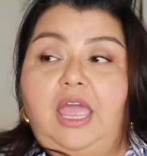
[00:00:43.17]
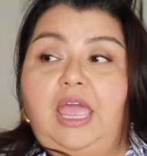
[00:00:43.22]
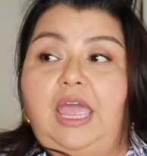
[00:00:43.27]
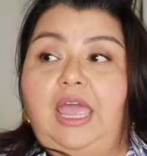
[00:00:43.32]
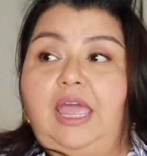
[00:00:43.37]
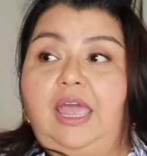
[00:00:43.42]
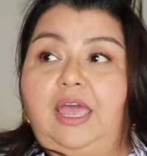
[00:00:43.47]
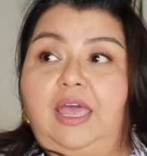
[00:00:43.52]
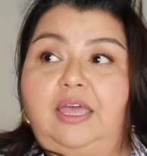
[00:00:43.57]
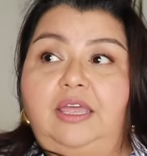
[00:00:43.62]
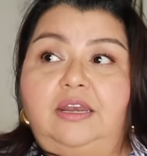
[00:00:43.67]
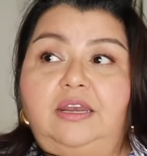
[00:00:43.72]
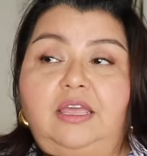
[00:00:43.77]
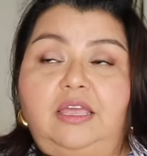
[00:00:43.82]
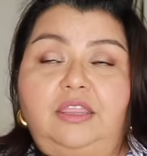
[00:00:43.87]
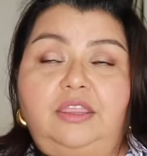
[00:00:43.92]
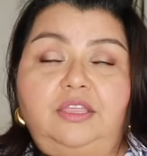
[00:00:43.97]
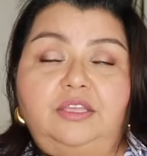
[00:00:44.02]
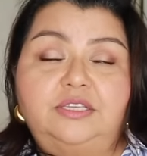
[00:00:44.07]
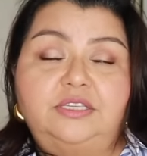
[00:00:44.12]
And
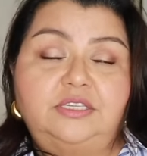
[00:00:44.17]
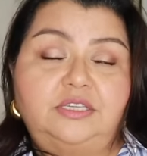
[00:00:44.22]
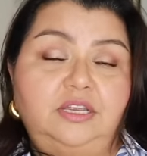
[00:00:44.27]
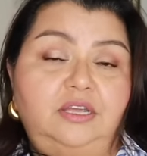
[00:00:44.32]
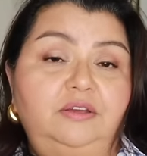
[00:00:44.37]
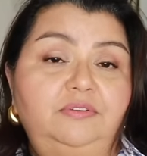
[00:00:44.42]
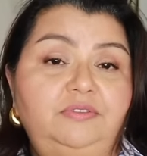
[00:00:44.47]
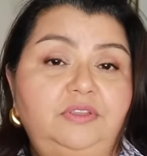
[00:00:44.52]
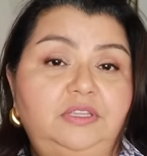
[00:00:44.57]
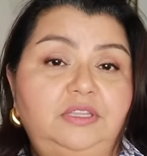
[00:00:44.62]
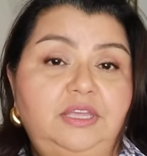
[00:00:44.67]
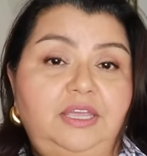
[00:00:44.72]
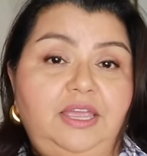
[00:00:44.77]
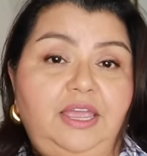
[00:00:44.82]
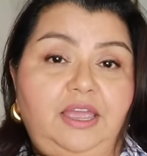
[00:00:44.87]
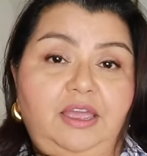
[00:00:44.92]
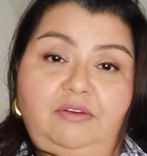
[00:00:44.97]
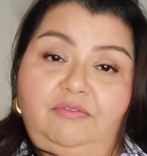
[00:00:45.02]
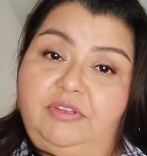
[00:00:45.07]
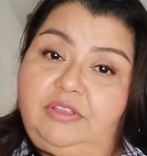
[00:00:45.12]
the stuff that they
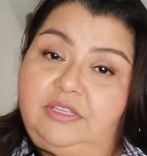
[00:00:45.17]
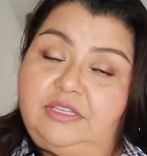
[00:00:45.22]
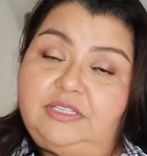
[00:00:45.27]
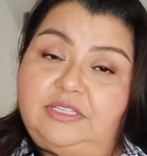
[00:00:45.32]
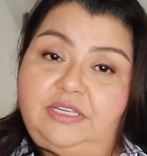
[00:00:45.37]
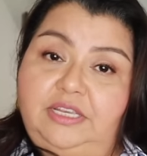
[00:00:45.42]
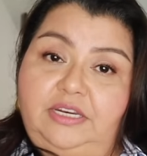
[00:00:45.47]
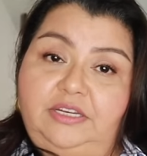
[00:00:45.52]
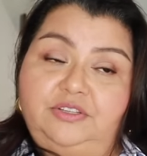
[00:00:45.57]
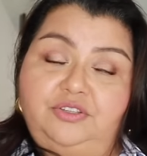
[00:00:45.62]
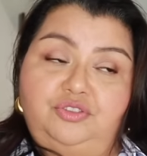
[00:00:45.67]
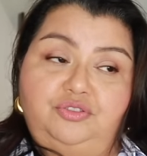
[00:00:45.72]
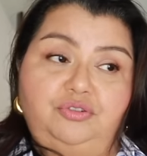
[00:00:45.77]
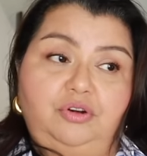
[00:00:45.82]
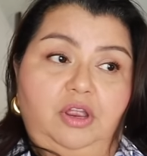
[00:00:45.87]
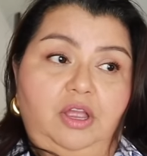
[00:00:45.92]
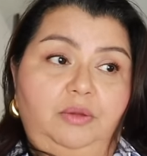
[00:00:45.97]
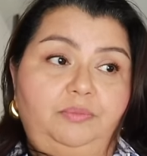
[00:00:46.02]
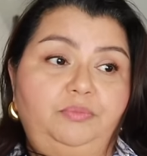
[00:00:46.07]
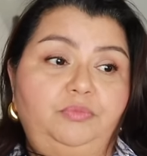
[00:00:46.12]
have in this latest
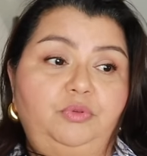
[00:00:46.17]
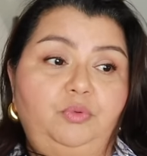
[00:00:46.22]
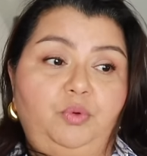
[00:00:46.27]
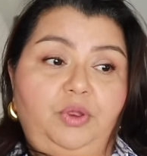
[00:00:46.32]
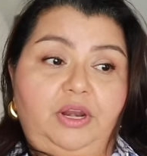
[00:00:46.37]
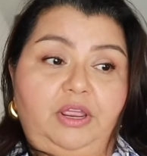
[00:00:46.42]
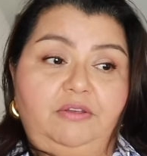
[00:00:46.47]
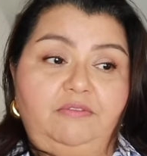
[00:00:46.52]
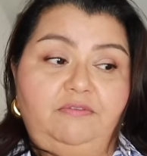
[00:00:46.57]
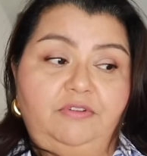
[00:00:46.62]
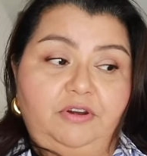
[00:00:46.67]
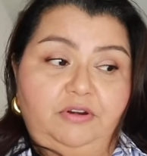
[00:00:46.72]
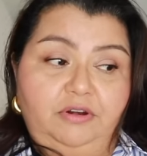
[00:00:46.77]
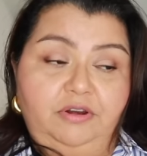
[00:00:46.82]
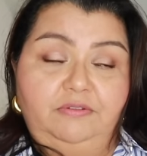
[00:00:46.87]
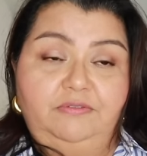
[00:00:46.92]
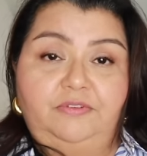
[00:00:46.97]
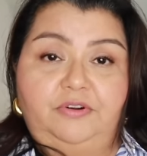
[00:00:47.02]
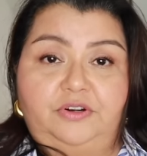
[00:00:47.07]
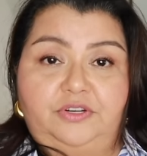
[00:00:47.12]
drop, when I
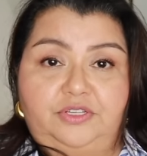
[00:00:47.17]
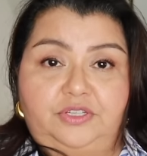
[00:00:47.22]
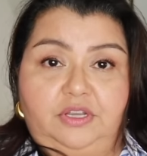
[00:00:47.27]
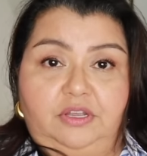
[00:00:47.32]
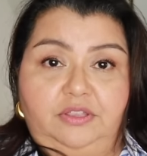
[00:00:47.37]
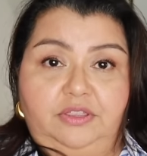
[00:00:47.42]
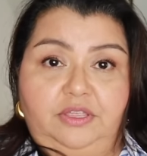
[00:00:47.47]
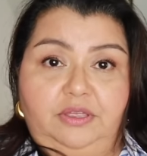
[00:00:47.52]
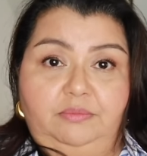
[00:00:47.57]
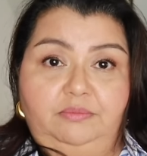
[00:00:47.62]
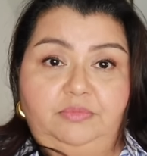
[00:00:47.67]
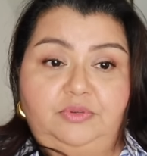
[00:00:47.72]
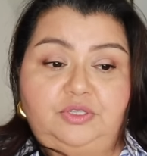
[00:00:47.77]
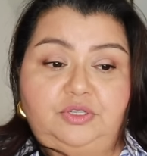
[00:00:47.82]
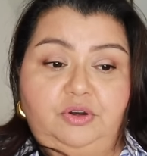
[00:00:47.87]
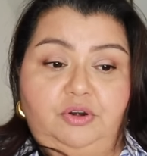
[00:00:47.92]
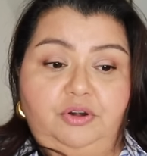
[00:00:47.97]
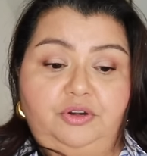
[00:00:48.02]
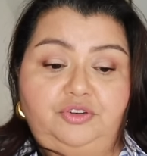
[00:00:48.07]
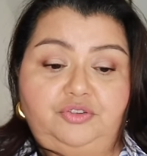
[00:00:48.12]
very first saw them
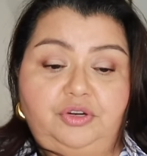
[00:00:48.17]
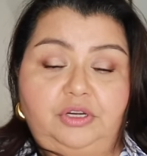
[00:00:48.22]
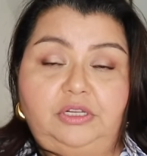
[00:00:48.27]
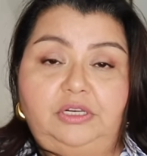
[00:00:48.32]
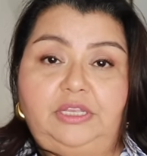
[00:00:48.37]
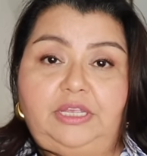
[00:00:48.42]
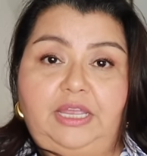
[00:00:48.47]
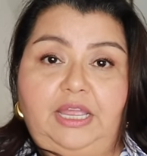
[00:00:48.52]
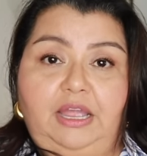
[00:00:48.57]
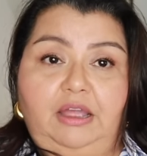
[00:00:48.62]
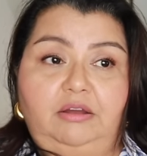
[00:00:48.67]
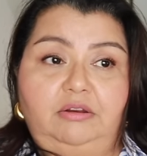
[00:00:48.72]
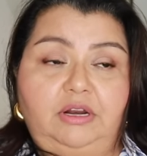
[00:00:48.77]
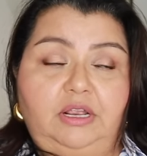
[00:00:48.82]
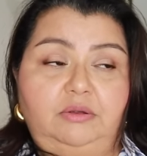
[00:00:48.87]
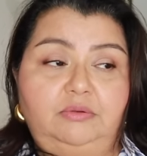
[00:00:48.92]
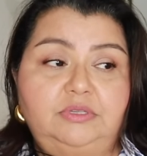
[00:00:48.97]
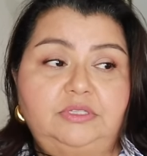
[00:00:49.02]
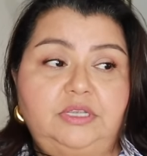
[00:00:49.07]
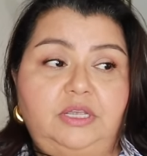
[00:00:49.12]
start trickling out,
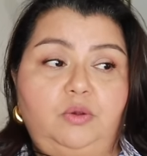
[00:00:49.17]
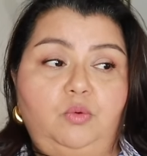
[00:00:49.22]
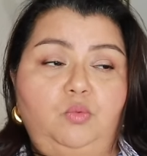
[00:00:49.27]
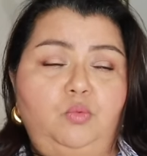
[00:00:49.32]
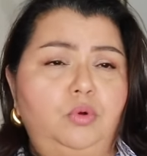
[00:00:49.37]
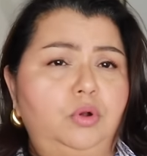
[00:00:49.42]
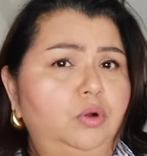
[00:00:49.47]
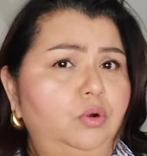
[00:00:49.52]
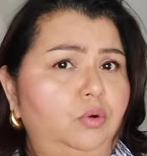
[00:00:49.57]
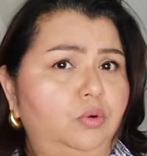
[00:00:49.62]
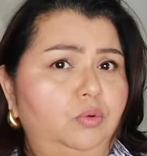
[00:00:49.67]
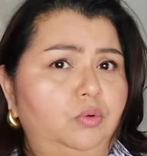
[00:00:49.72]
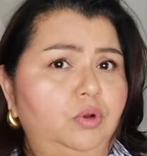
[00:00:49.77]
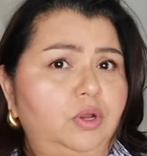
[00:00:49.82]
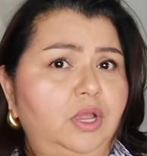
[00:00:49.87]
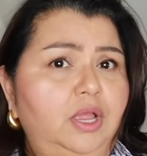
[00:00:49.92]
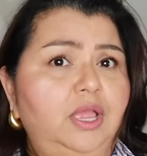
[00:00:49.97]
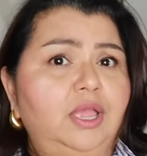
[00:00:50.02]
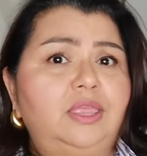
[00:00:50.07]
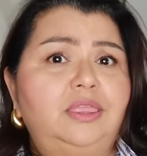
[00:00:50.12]
I was like, whoa,
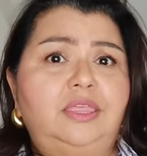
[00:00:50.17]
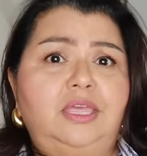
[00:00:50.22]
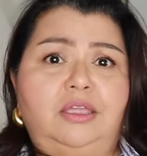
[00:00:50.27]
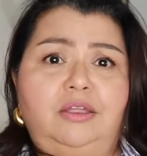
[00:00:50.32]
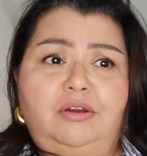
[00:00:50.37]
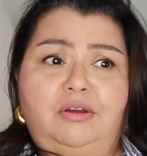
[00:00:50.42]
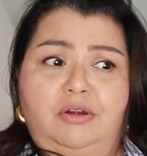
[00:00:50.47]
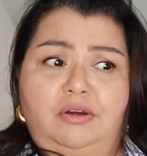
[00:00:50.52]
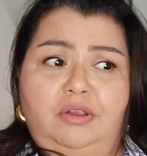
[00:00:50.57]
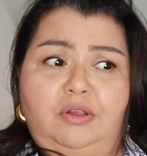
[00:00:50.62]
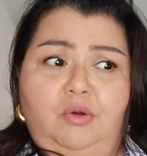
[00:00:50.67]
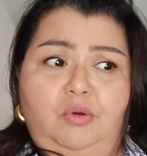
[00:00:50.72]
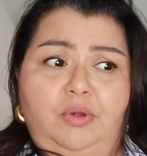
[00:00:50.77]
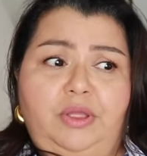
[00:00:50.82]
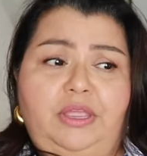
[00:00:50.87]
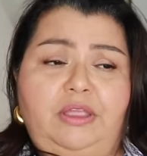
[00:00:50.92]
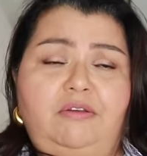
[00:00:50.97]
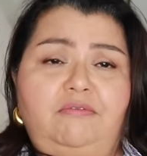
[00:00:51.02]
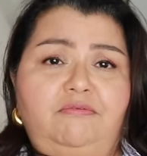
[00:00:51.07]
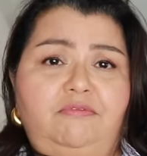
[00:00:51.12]
they are
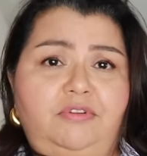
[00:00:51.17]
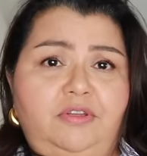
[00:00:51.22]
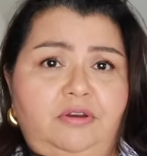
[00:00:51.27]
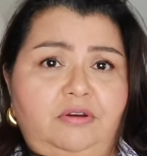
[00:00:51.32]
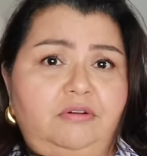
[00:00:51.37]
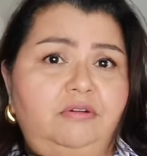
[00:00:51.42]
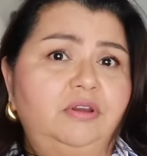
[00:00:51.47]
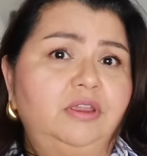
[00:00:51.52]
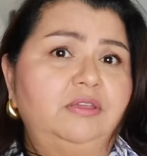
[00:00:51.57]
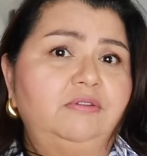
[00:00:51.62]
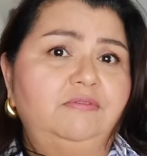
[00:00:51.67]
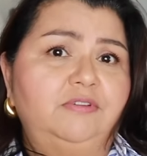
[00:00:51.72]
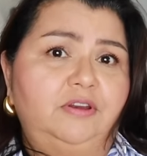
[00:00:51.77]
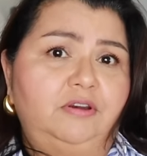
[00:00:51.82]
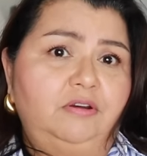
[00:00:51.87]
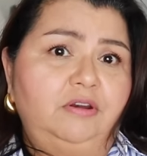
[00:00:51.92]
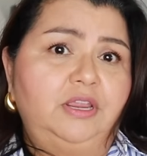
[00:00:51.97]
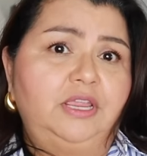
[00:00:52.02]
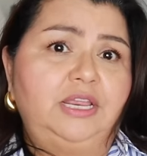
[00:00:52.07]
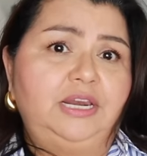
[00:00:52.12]
going very,
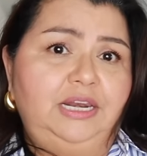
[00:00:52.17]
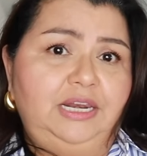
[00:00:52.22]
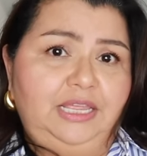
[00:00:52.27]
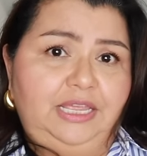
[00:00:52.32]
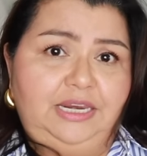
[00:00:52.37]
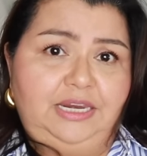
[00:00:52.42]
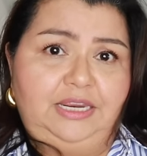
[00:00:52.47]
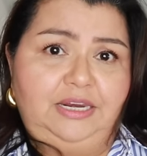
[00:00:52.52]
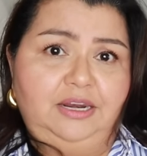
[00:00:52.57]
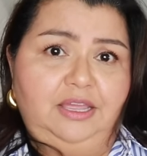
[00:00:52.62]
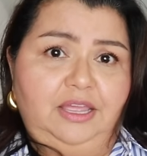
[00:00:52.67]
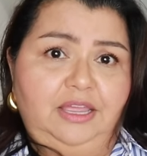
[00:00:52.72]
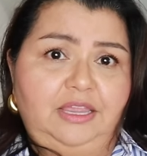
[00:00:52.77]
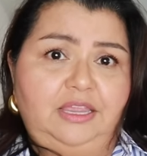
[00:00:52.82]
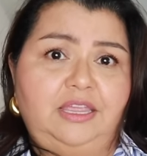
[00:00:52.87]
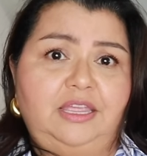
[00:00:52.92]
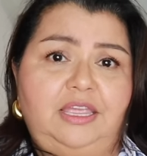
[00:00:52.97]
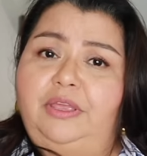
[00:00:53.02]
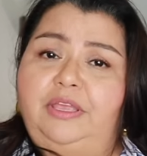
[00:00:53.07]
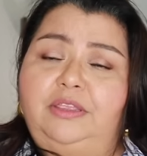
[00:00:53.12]
very
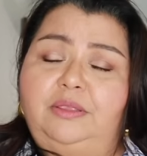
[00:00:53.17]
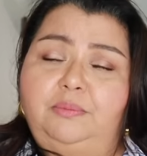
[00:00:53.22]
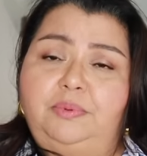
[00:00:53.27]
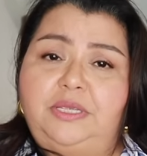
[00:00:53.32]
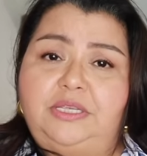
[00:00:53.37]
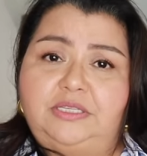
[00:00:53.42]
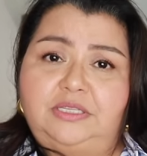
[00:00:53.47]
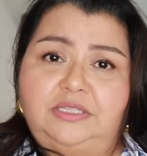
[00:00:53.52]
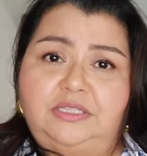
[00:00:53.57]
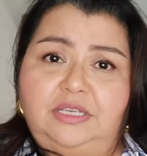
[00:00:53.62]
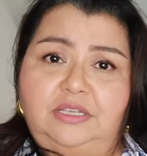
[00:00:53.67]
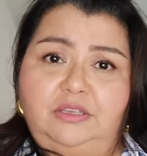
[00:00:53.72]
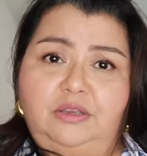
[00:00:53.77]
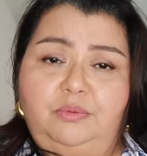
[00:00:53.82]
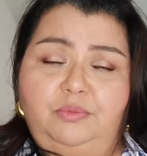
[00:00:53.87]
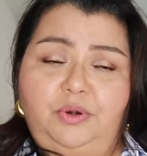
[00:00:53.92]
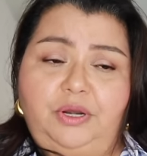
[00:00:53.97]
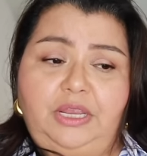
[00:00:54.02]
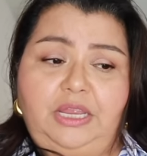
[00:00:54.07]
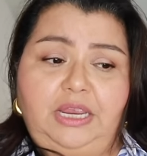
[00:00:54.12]
ladylike in the pieces that they're
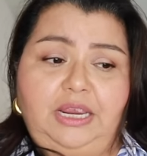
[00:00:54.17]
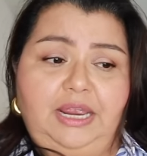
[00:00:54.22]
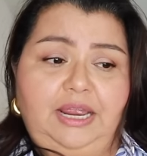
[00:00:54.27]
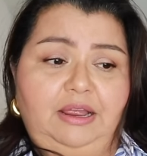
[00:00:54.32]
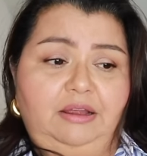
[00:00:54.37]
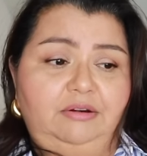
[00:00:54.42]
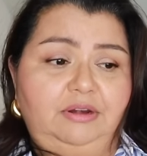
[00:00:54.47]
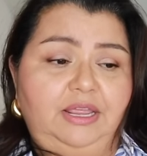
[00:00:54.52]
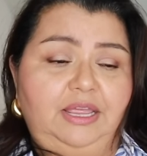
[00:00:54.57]
bringing out.